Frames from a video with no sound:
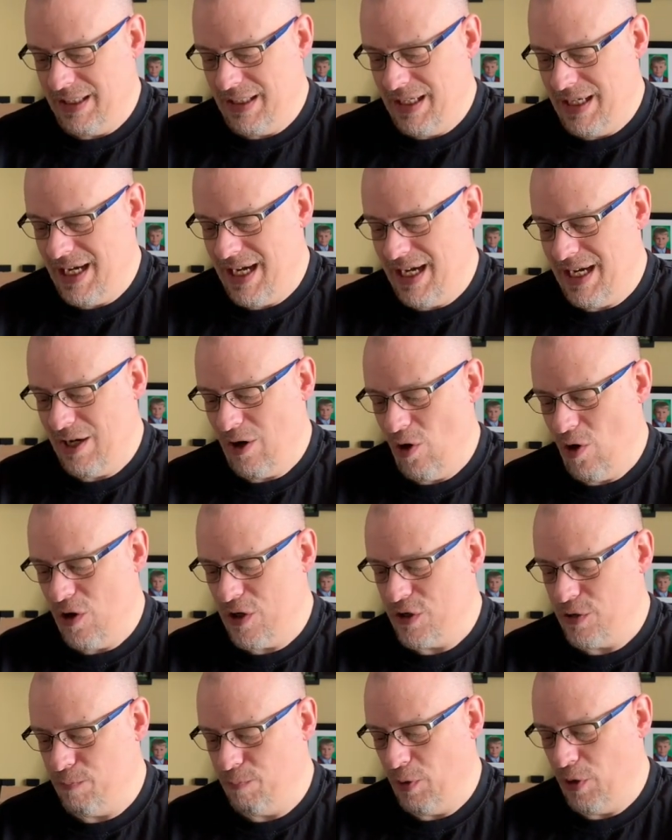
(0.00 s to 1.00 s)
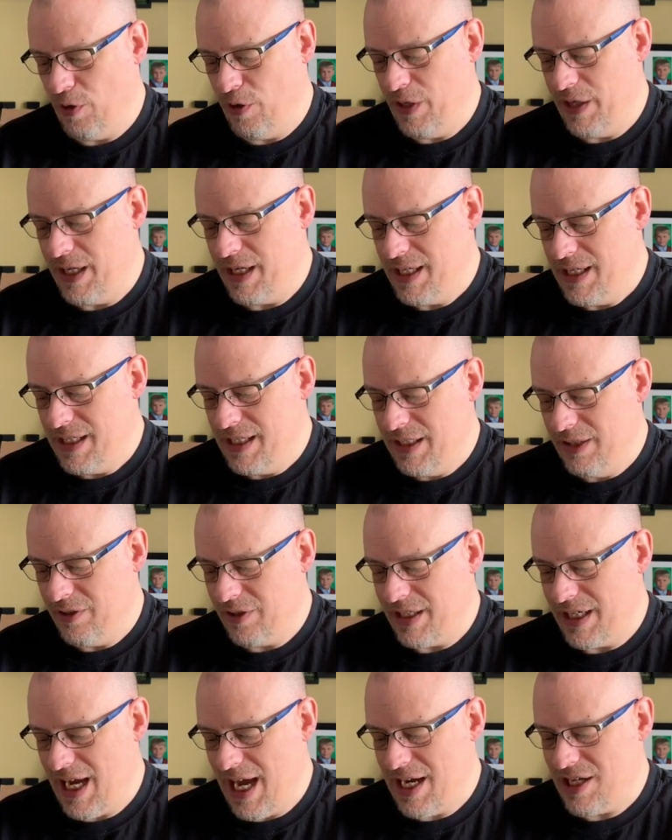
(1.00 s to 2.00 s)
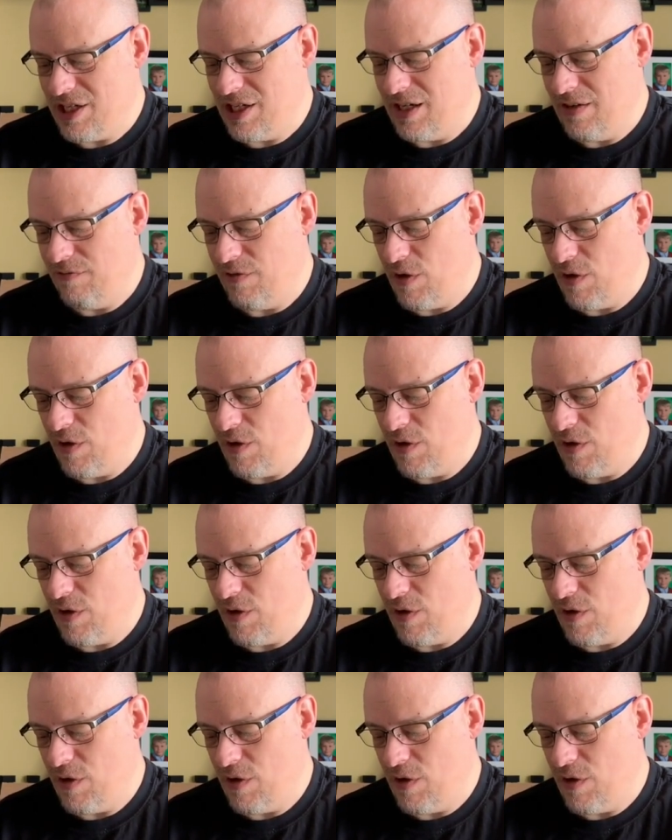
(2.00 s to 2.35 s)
"Hey, horse boy, you'll catch it if